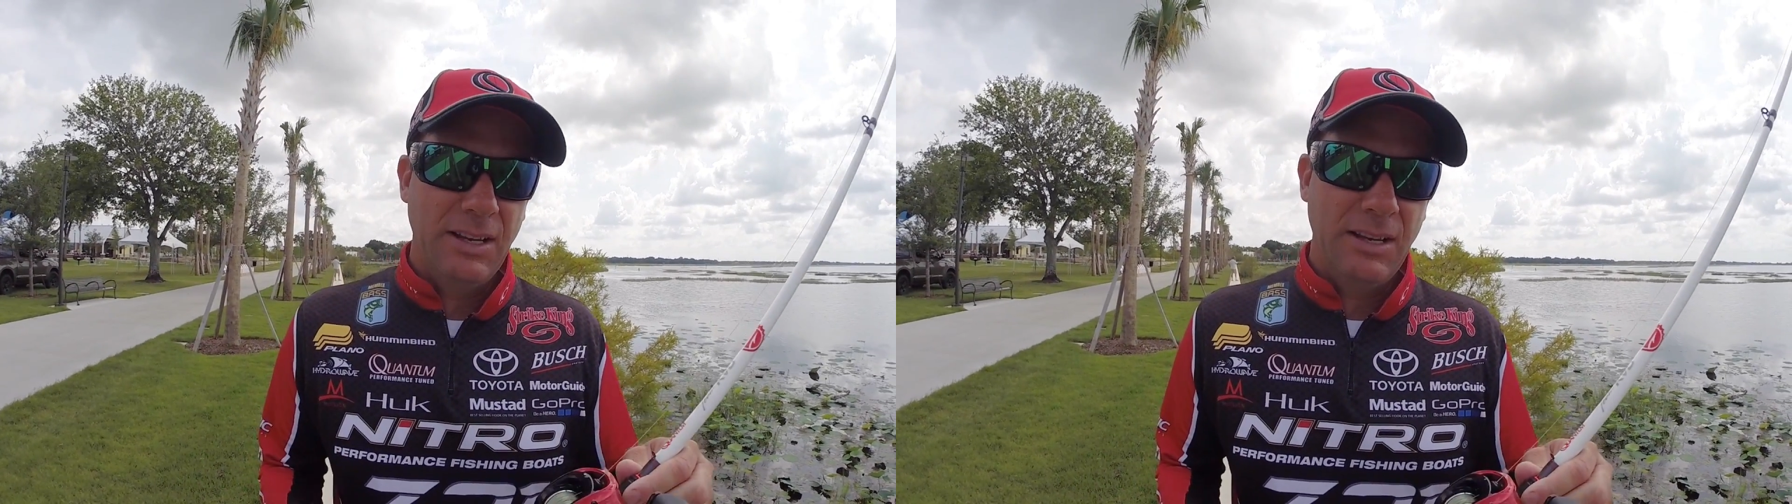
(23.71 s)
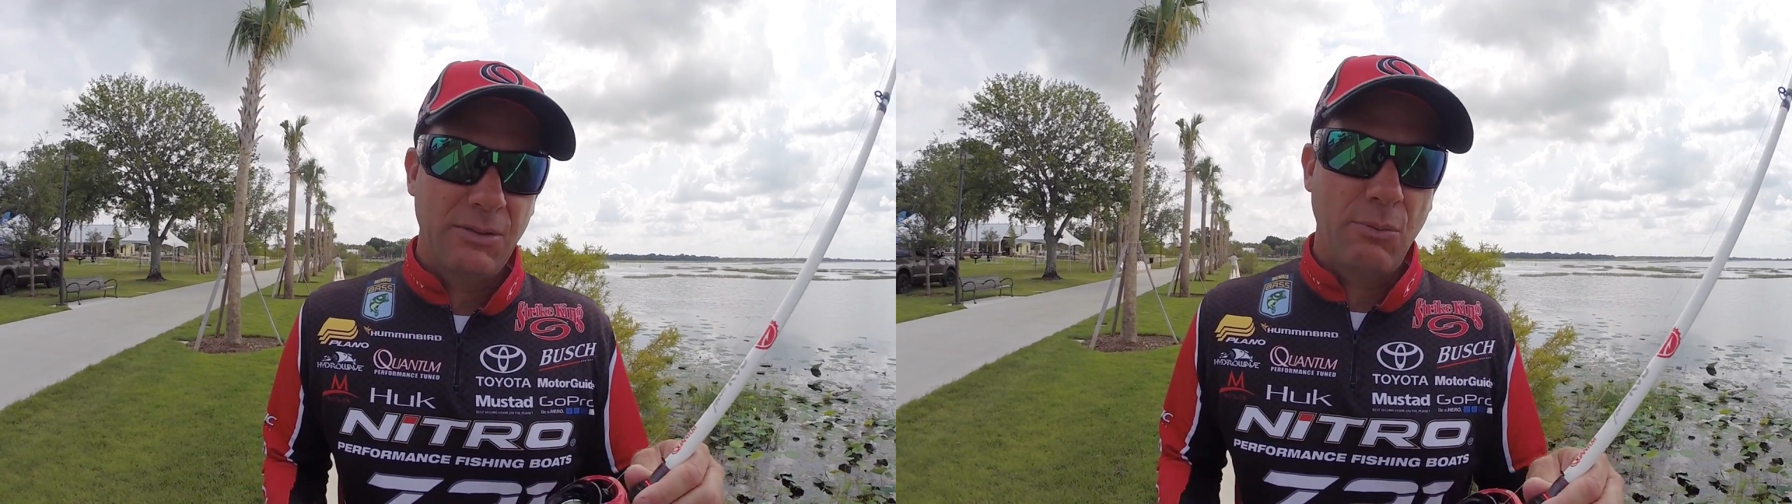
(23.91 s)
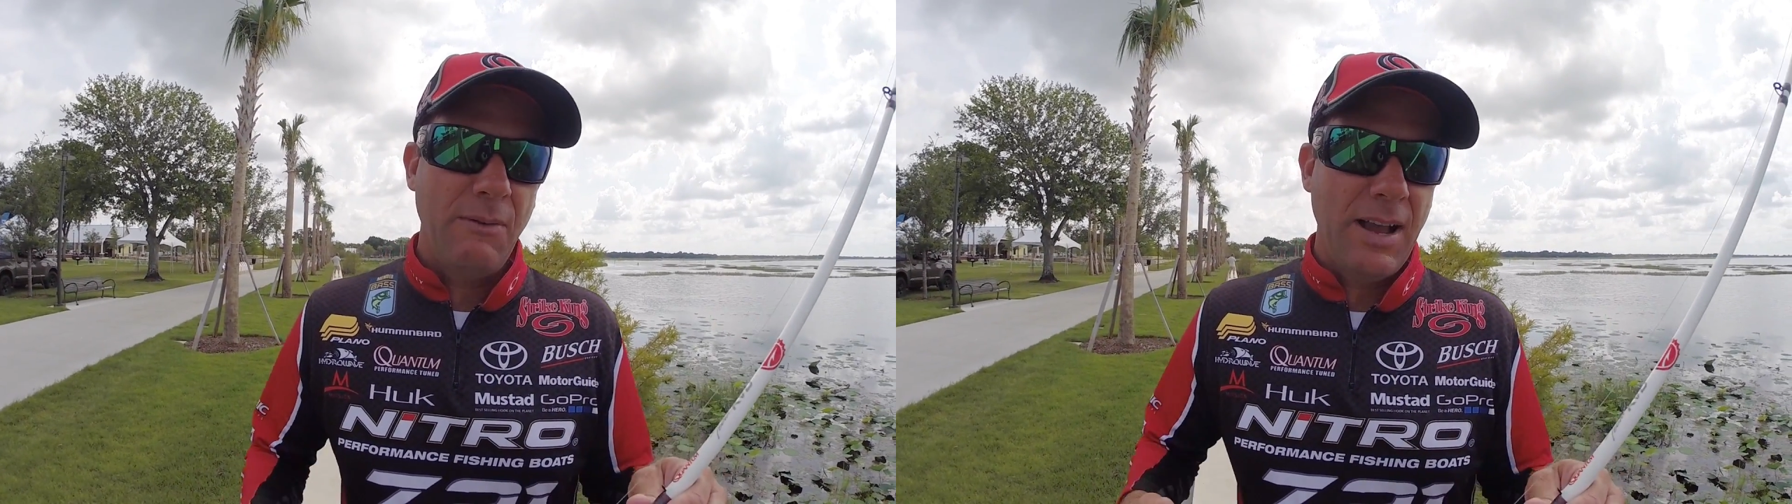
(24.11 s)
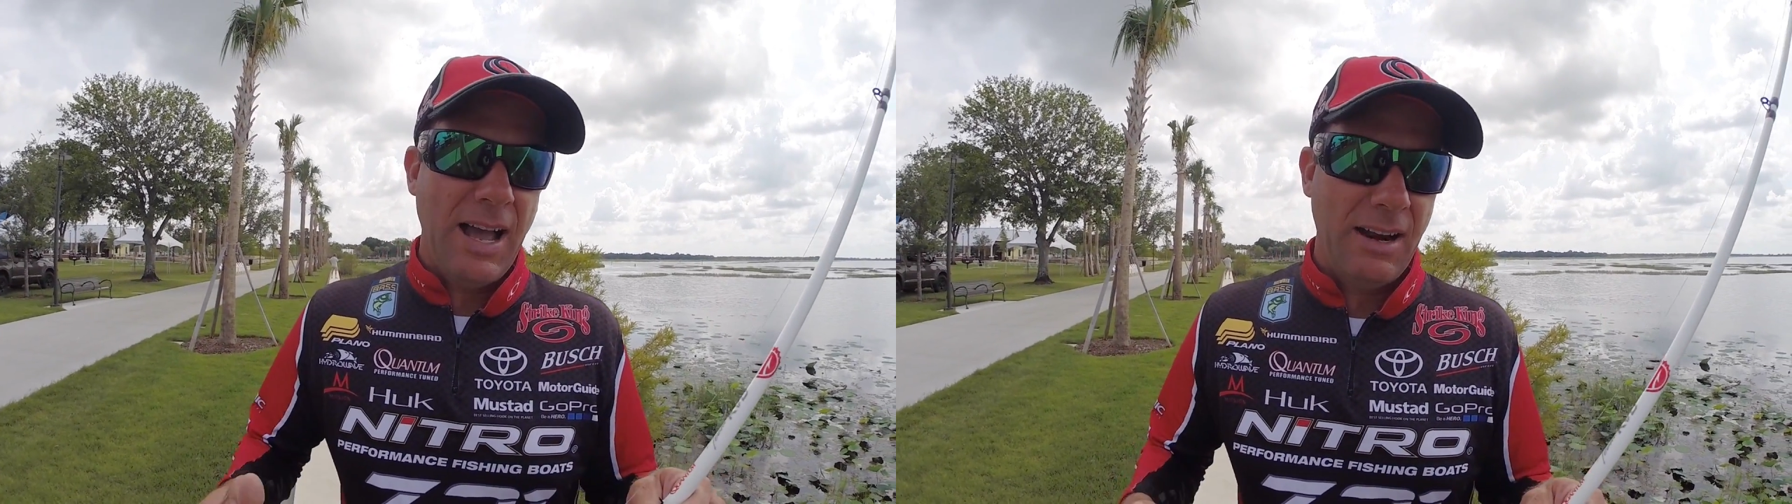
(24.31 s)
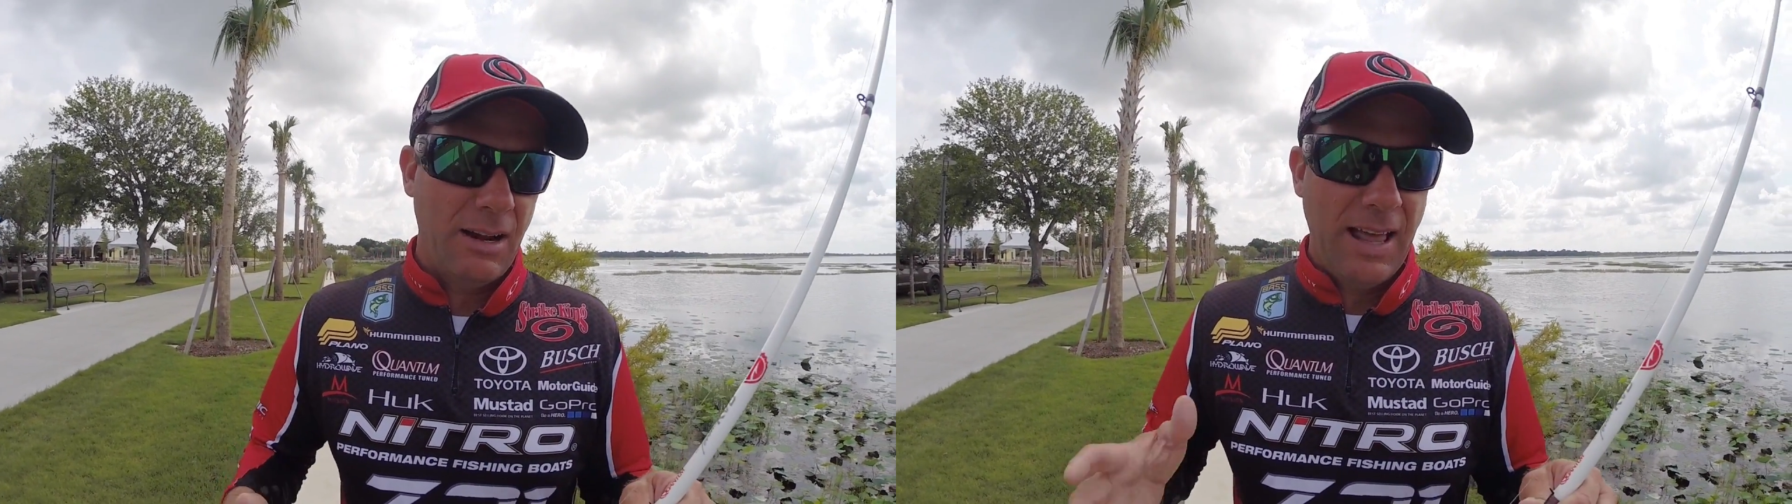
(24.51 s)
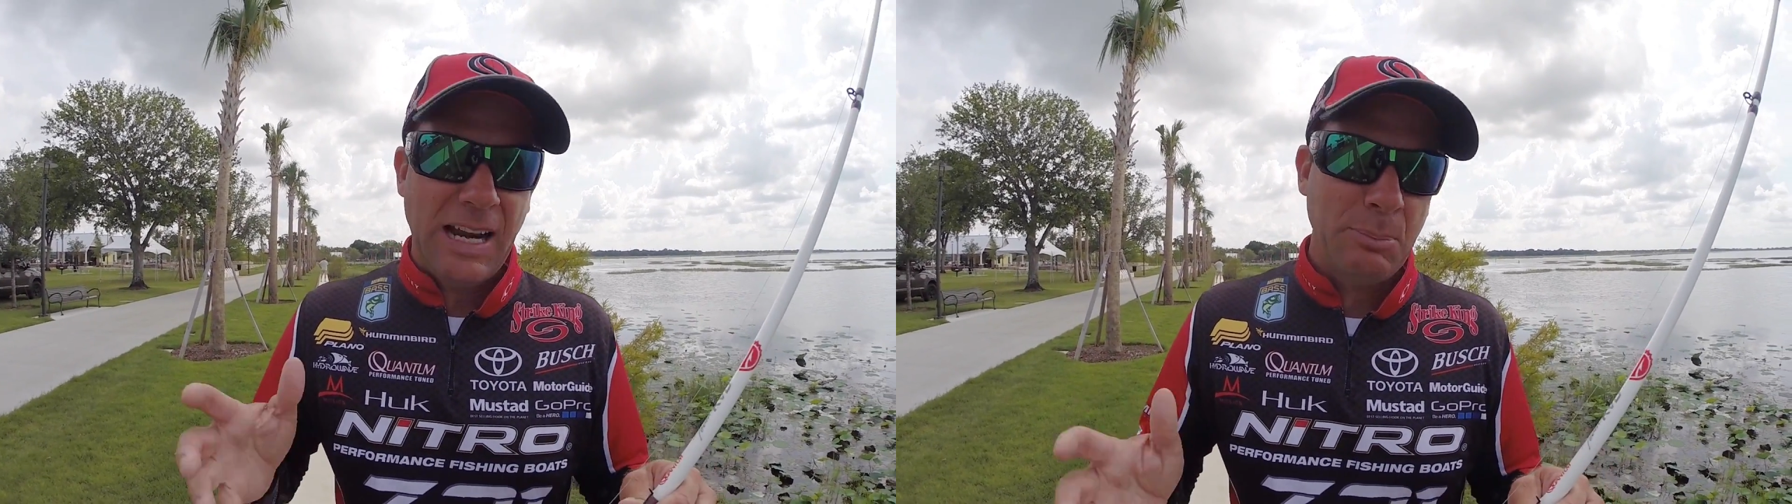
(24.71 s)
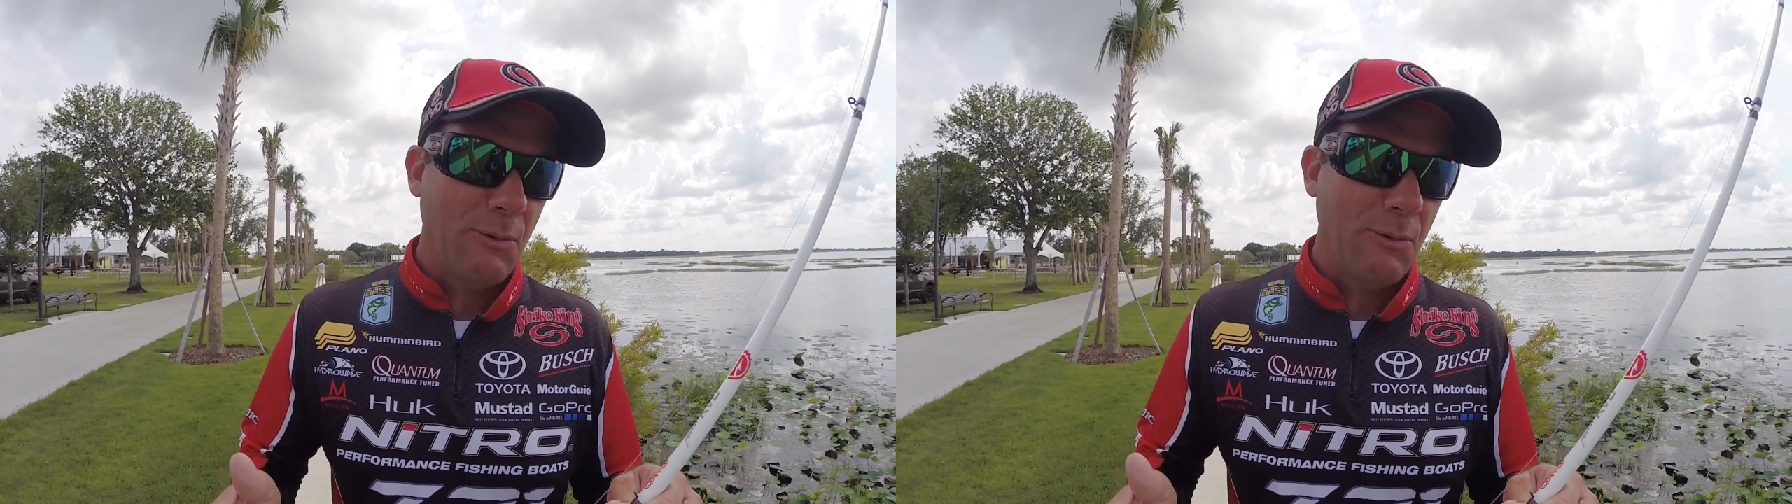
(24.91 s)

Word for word: is we've got a lot of